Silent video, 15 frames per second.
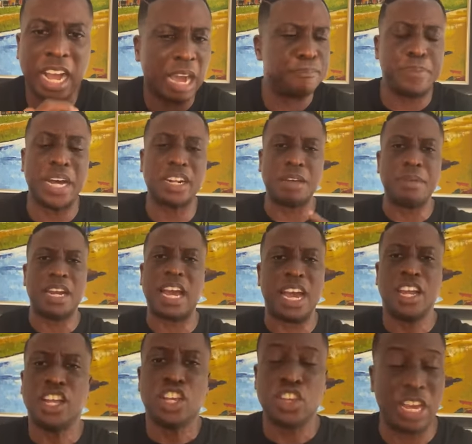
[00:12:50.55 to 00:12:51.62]

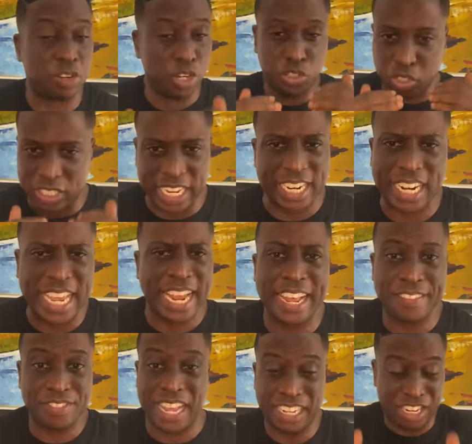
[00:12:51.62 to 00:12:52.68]
Aparabara. You are going to
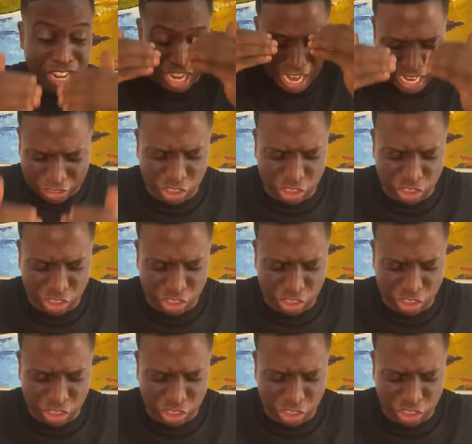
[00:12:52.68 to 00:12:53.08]
declare that.